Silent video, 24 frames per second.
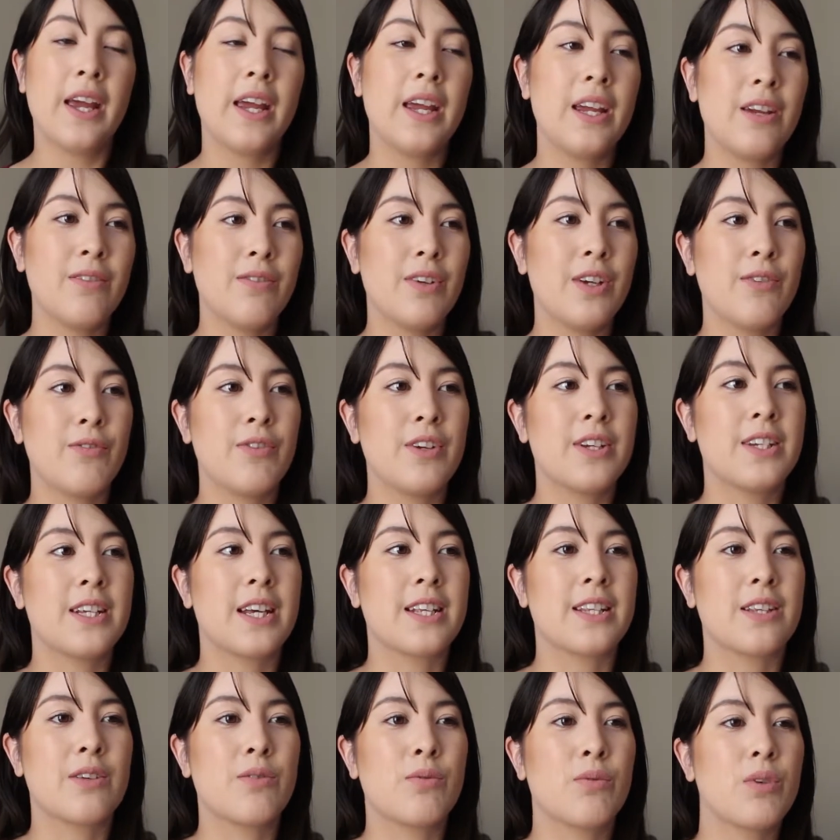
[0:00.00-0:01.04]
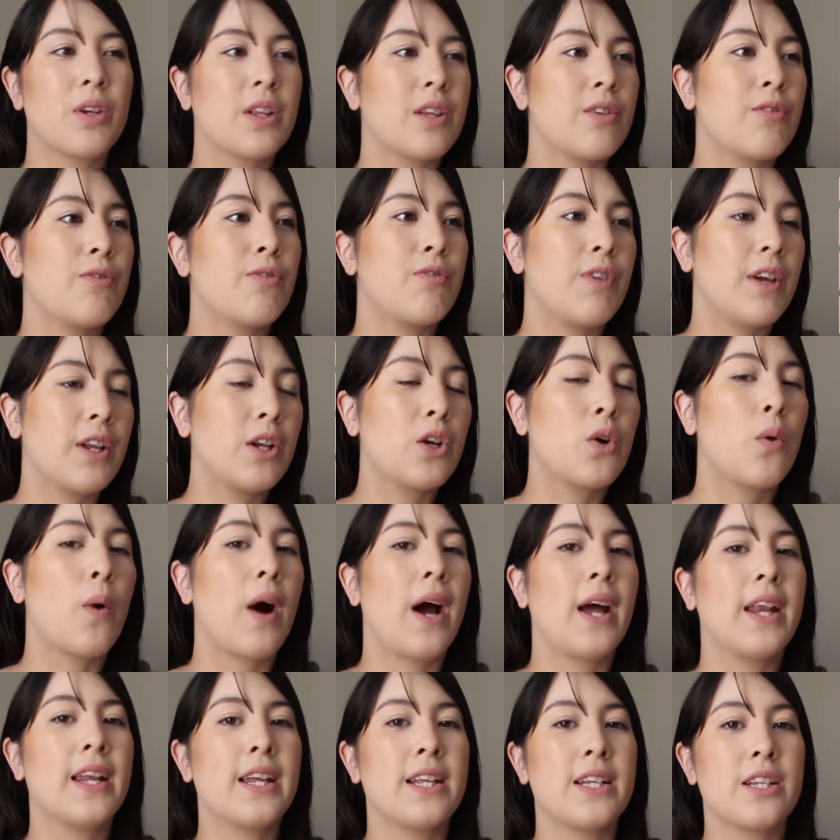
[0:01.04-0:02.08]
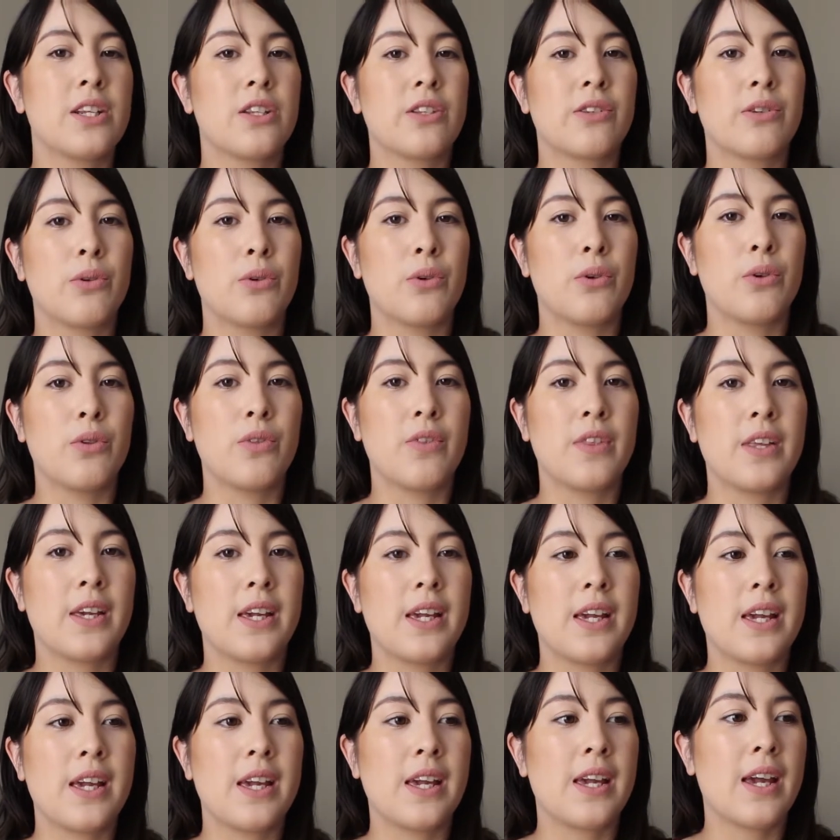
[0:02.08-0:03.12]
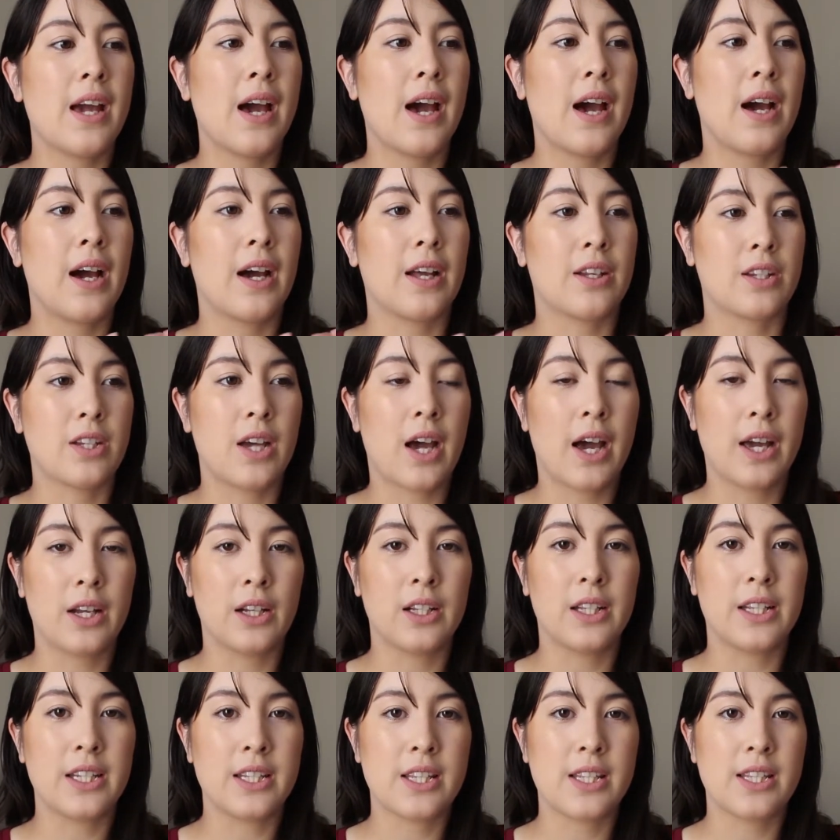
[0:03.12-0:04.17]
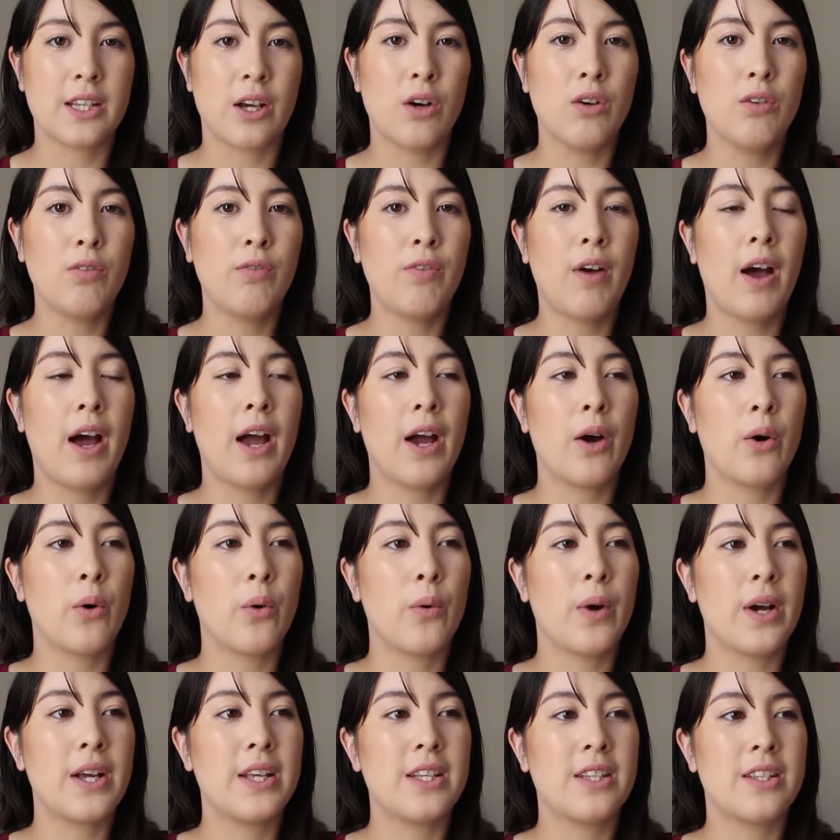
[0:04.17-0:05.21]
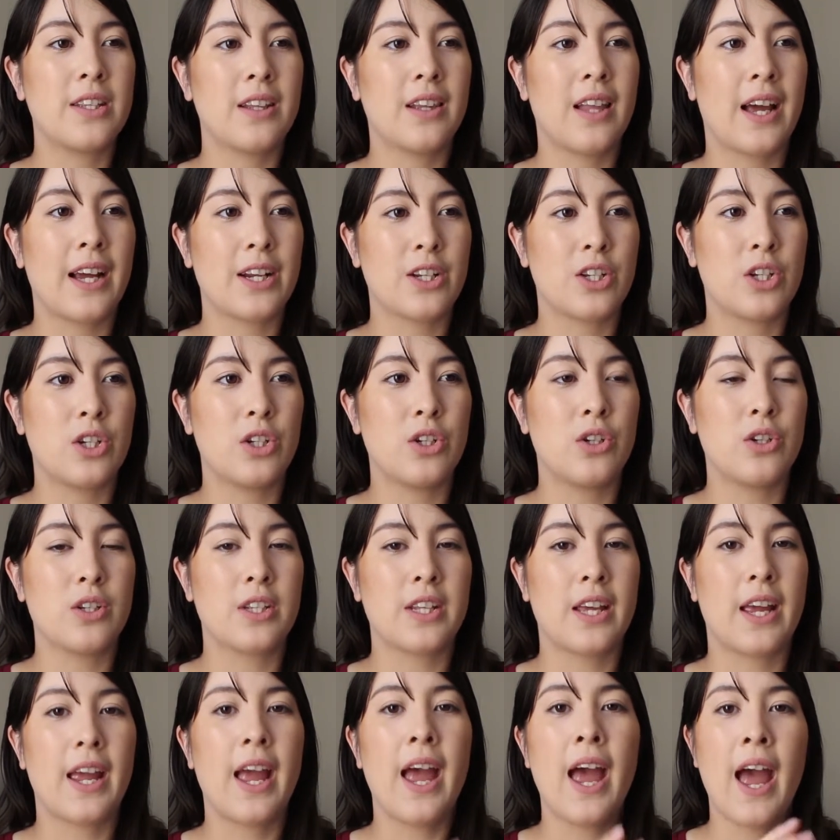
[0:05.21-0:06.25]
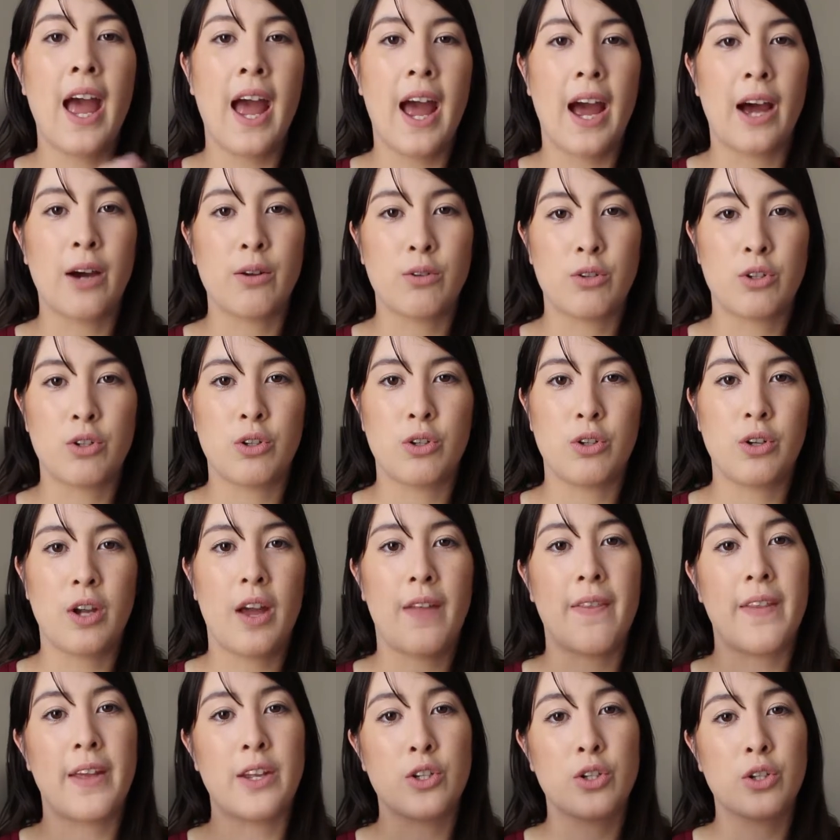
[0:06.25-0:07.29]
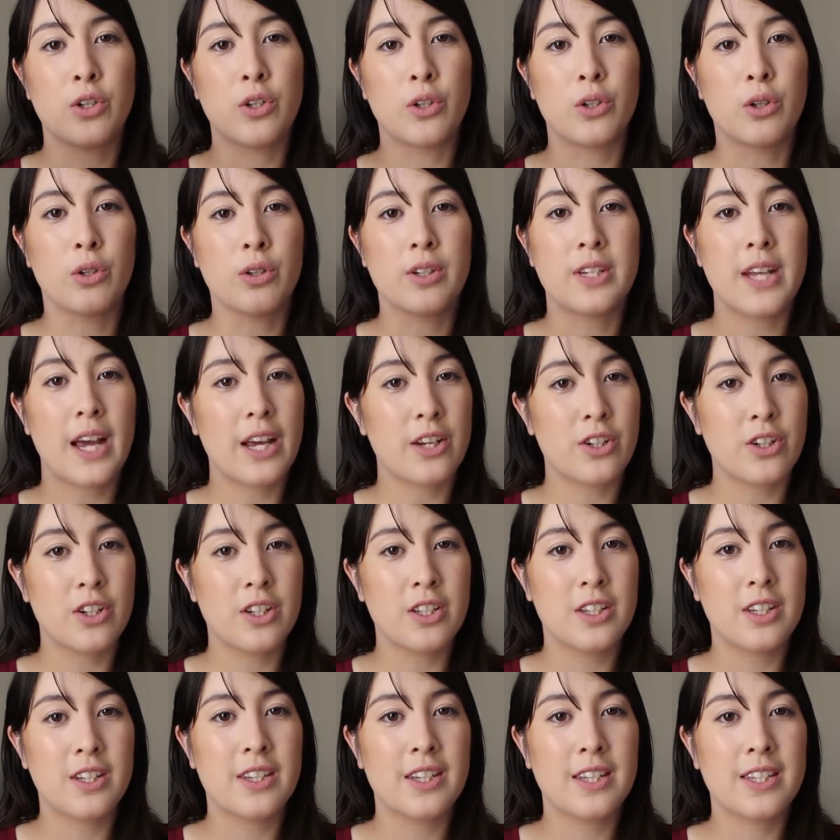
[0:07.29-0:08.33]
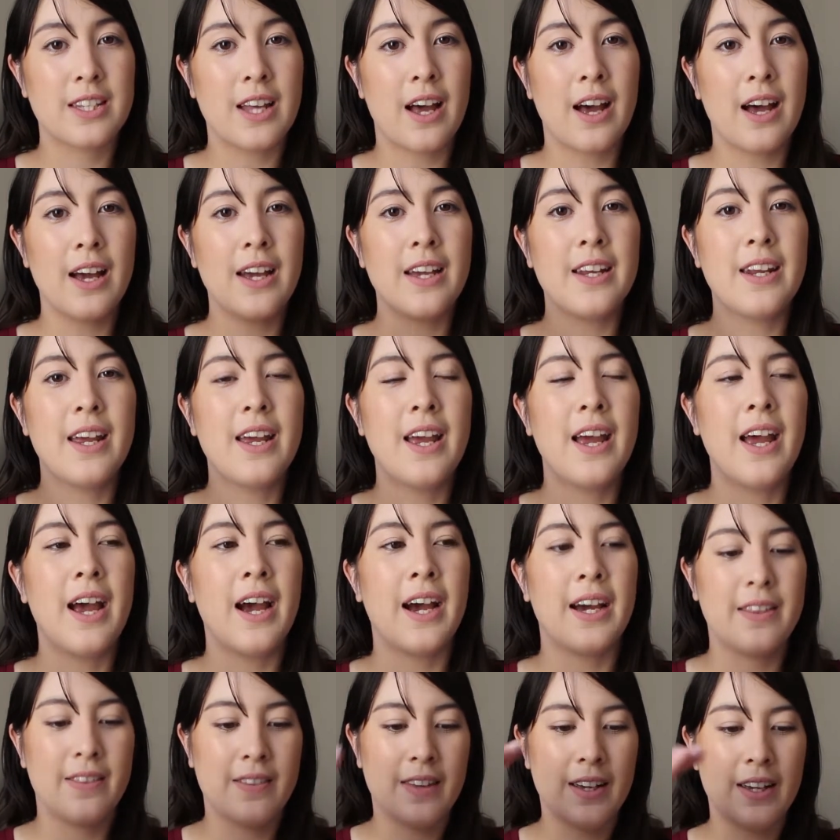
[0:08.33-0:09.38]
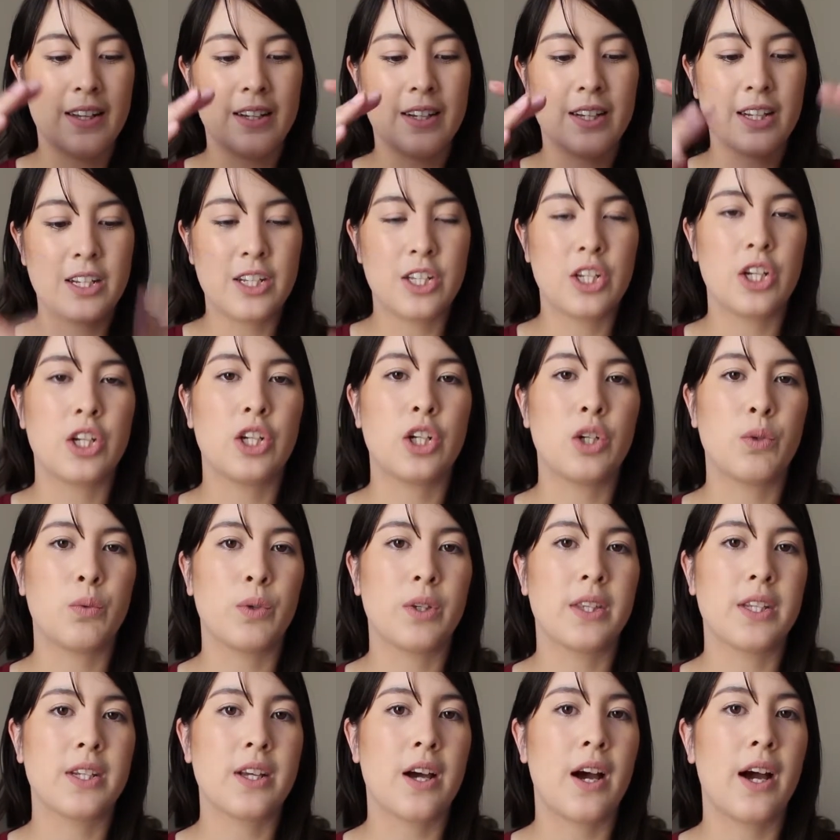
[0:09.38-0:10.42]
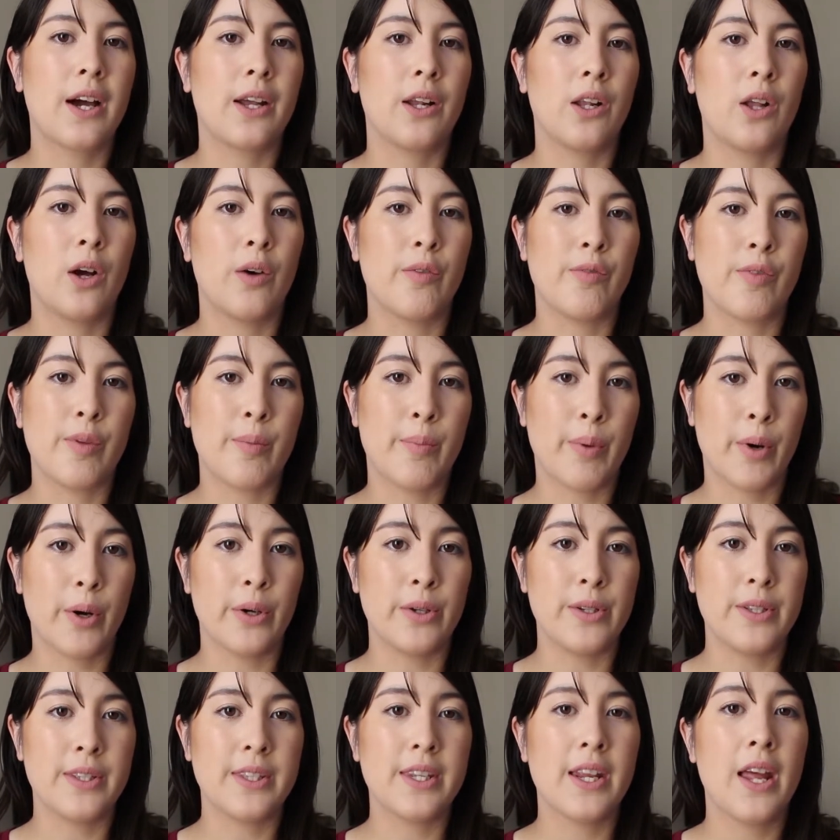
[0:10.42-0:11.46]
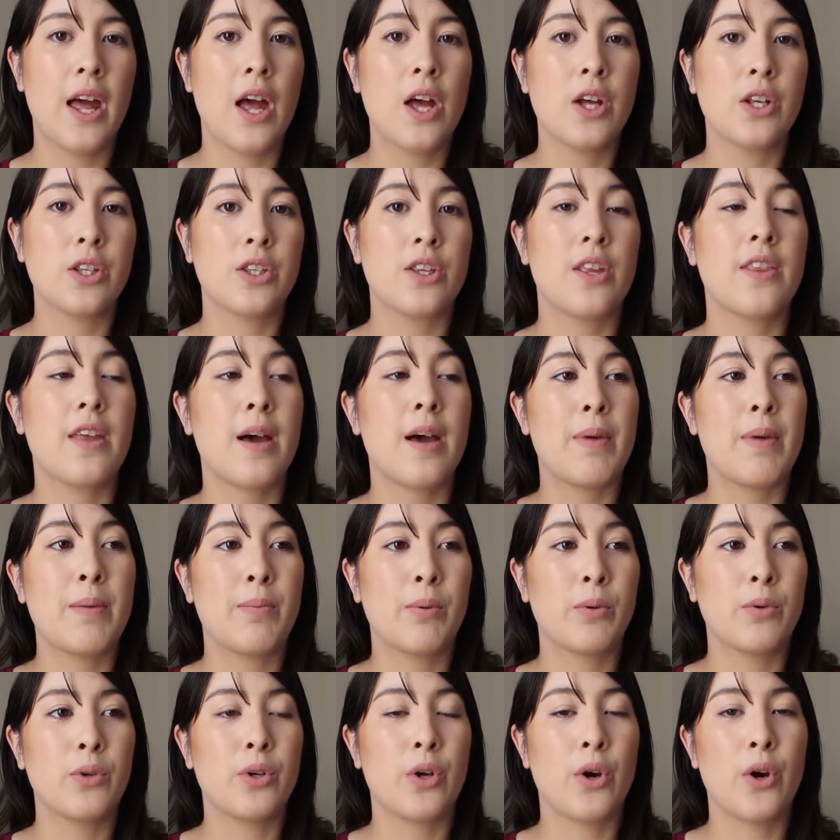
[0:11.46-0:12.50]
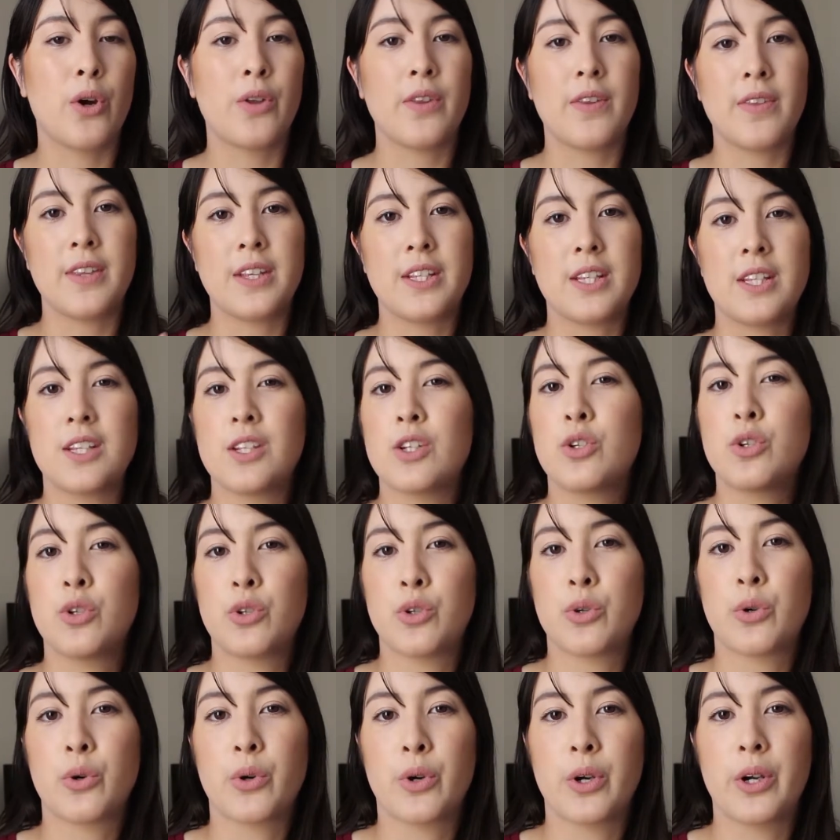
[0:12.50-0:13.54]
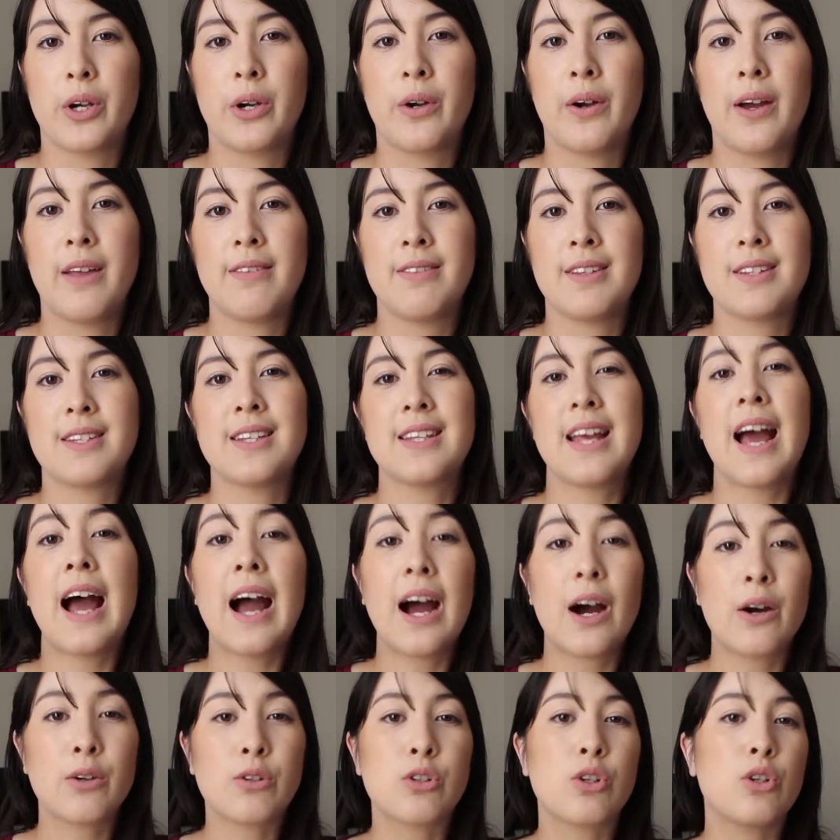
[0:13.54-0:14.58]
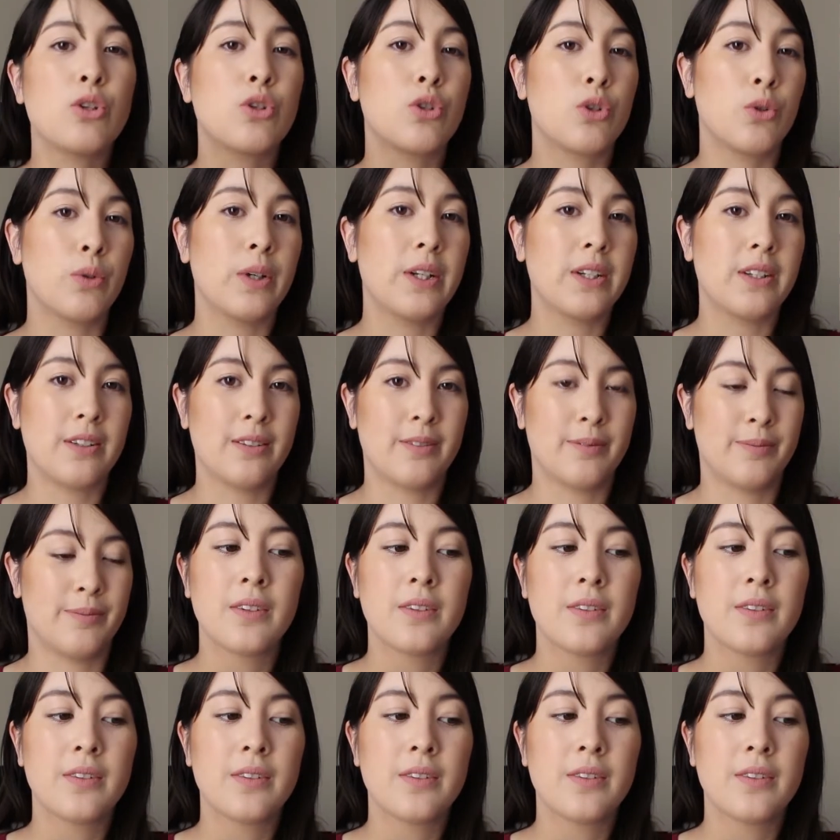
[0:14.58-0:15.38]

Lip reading: Even if it doesn't really fit quite into the title itself, I always like to use a how-to and then 2 little dashes to the side and then continue with the title of the post so people know that this is a tutorial and this is how to do it.